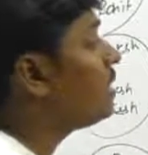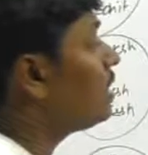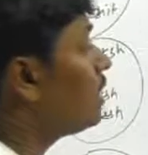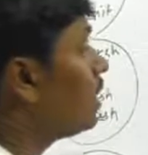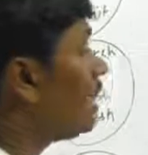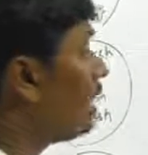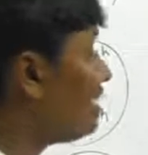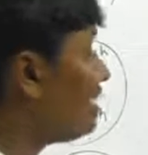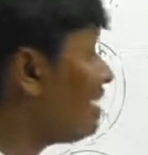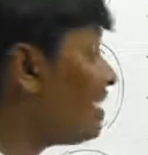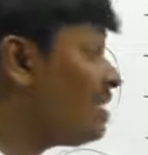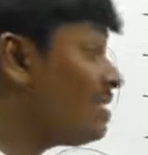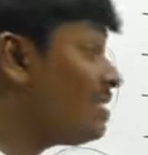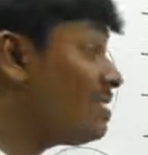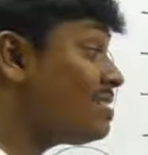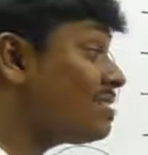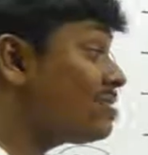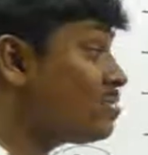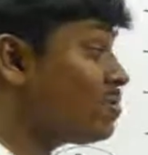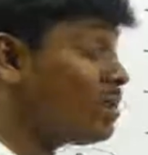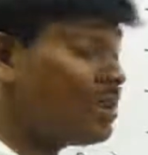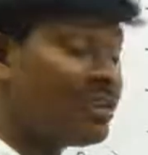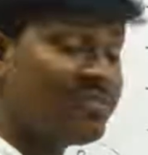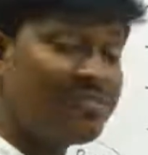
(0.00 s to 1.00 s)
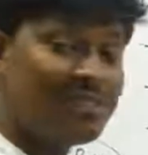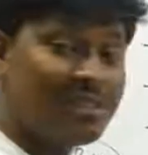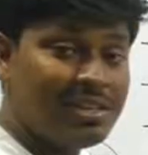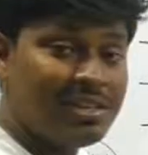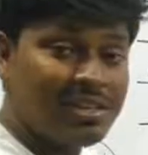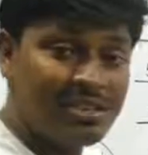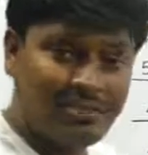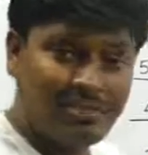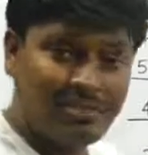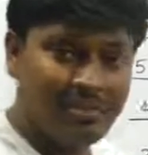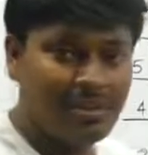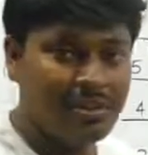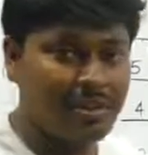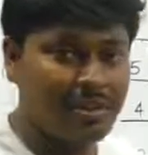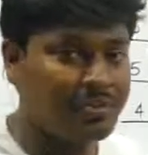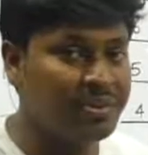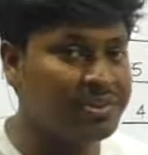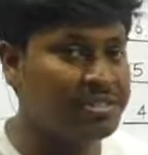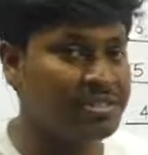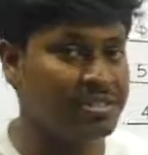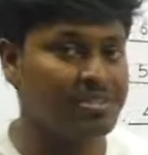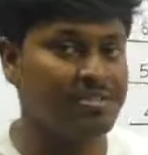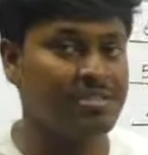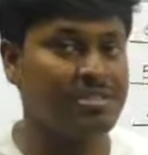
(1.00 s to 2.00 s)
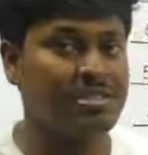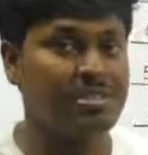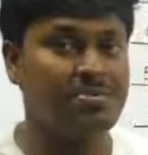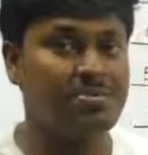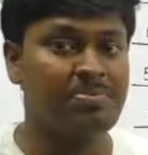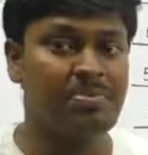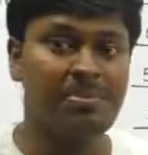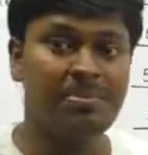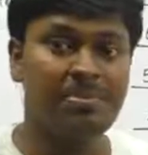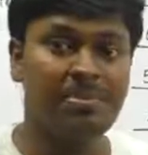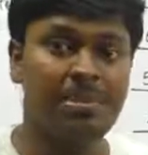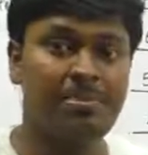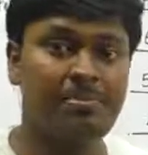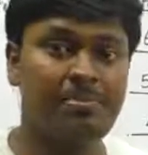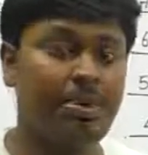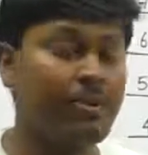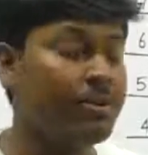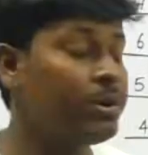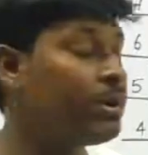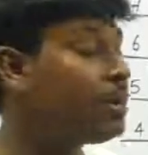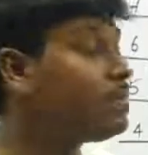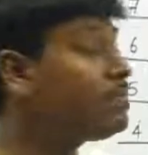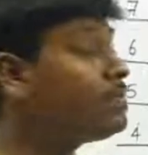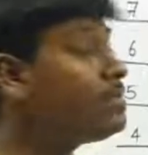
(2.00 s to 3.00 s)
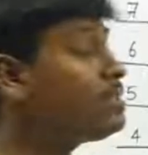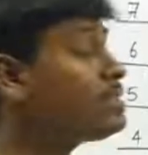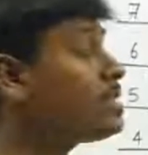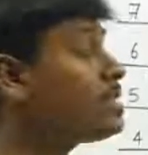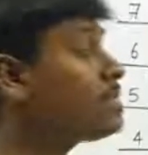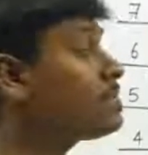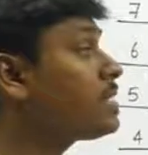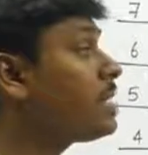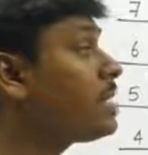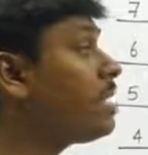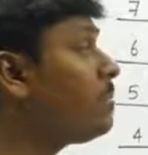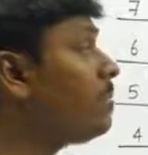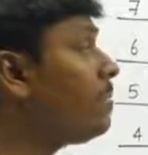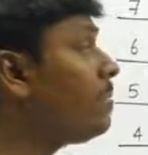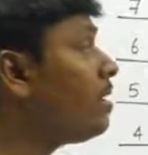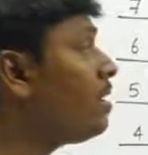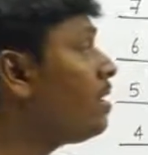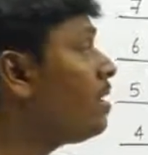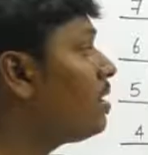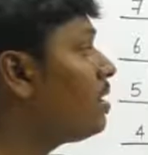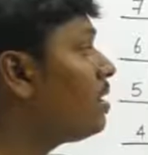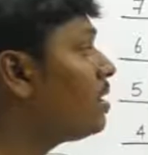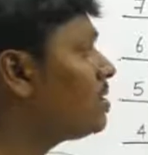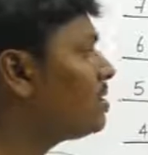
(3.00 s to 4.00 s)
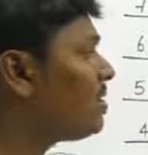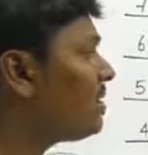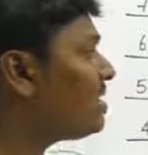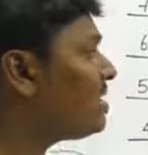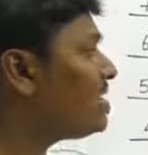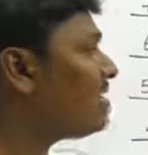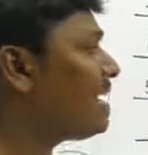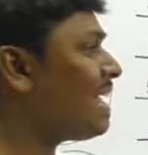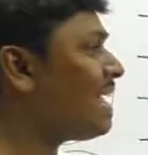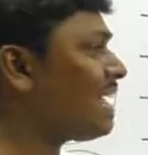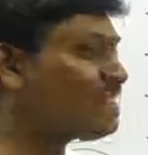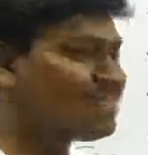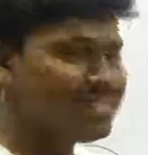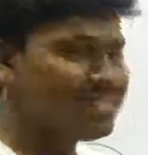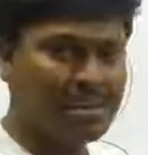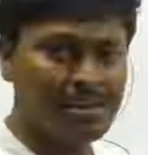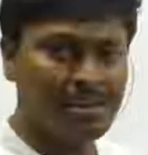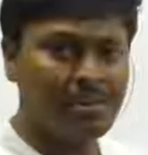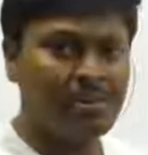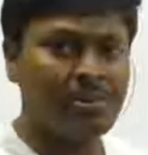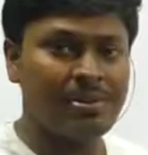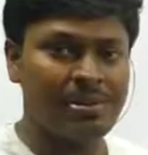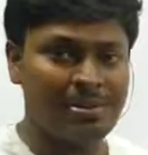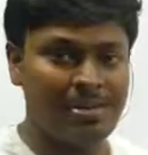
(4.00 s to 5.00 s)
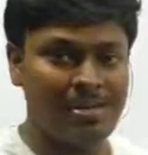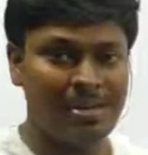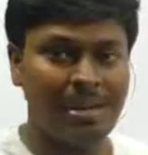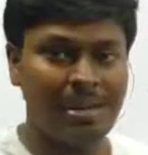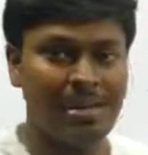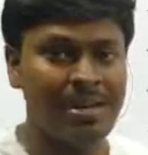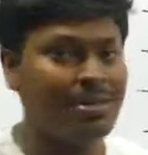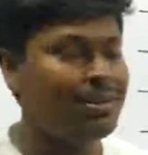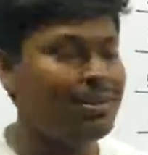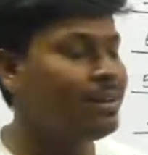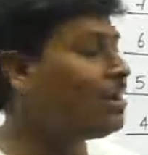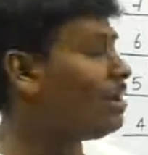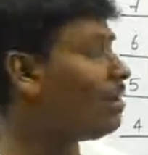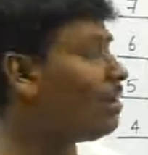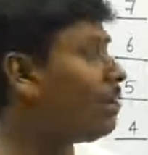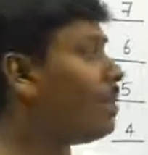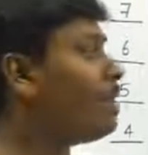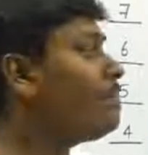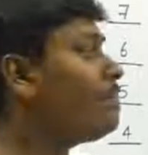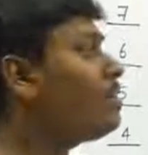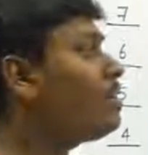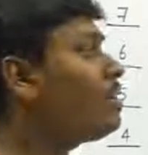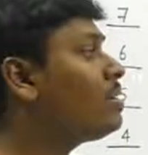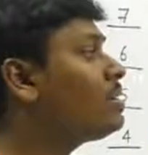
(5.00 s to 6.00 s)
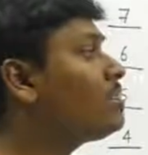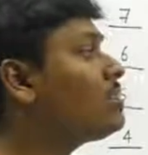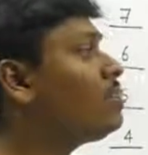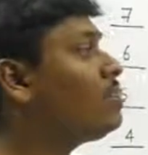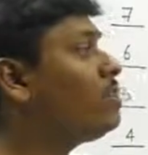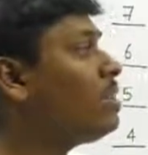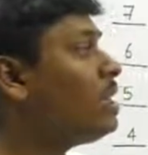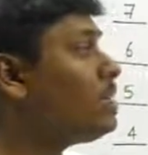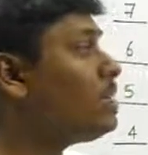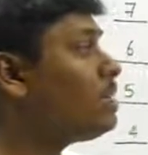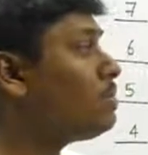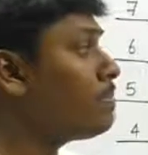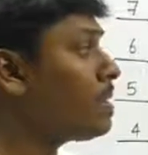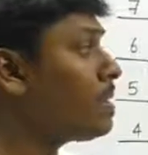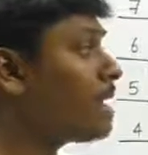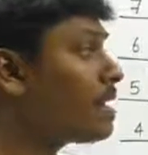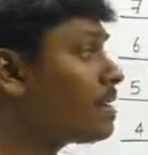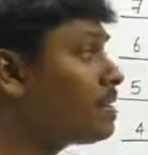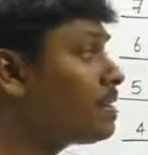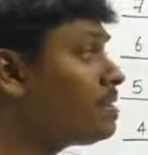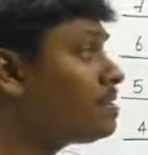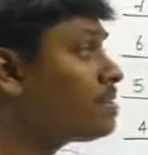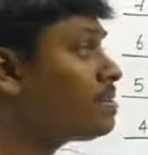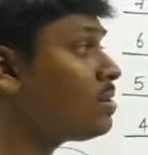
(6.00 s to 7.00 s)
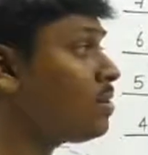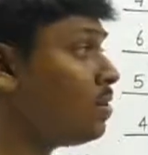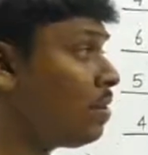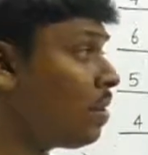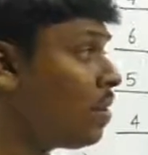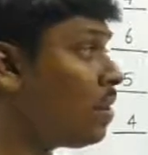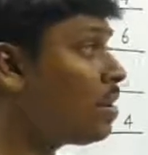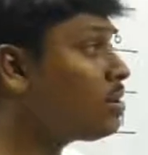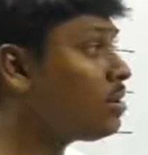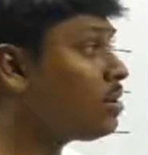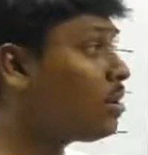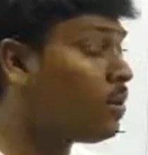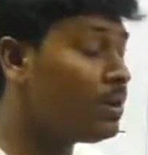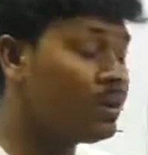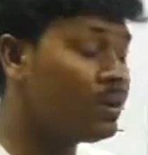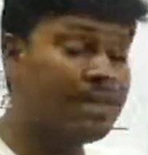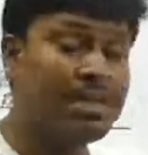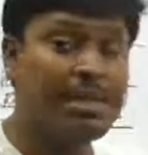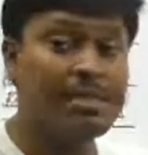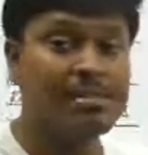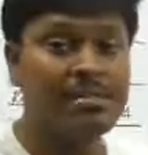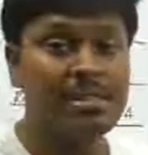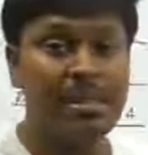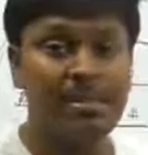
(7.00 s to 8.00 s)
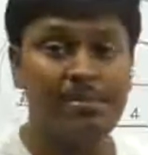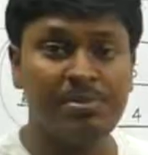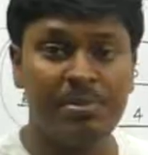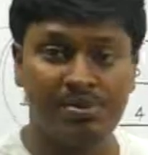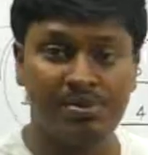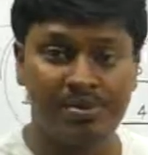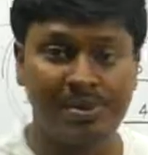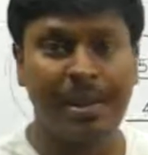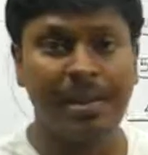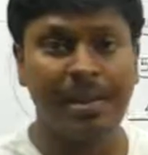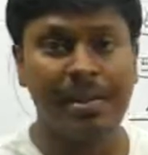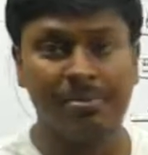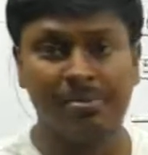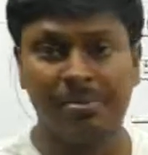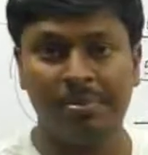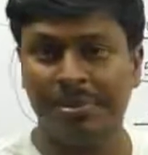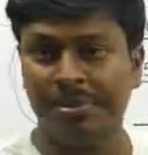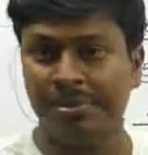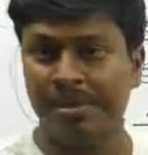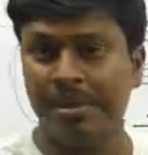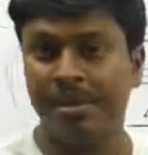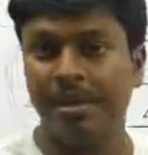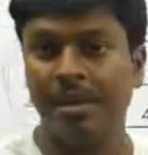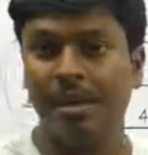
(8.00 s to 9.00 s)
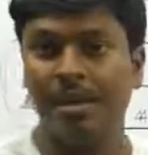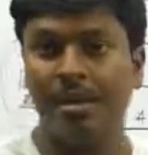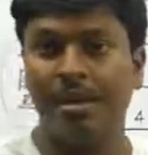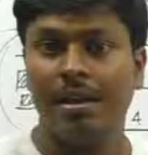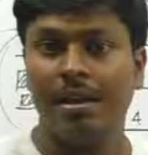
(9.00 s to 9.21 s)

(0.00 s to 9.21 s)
I think this is one of the different question which is posted by one of the subscriber. So it is an excellent question, right? Why? Because you need to practice a lot on these types of vacant position.